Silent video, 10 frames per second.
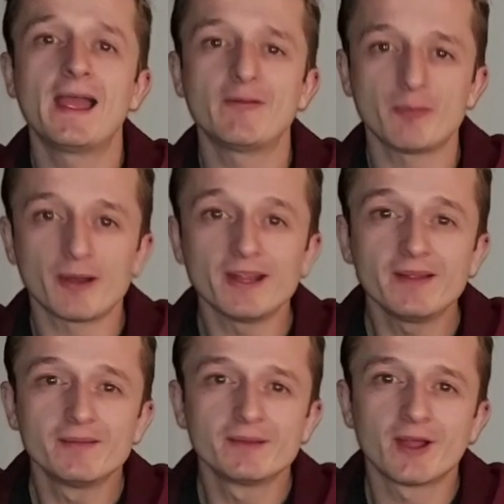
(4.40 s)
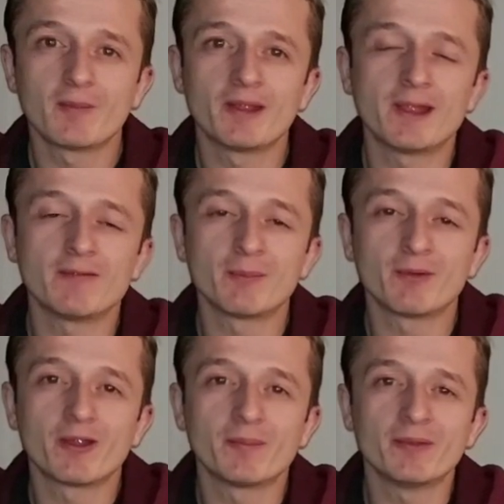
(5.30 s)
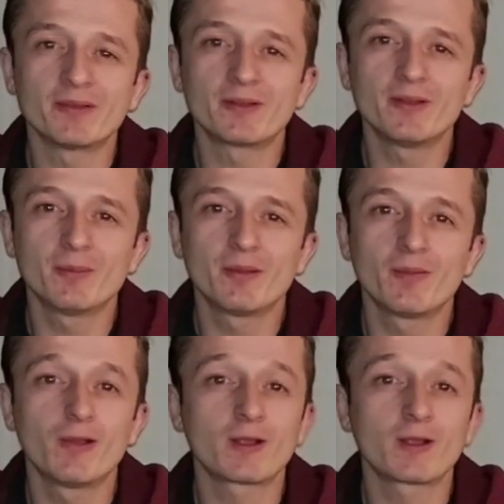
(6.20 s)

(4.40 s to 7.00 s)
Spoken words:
Hey everybody, Tom here from Briar Music Club.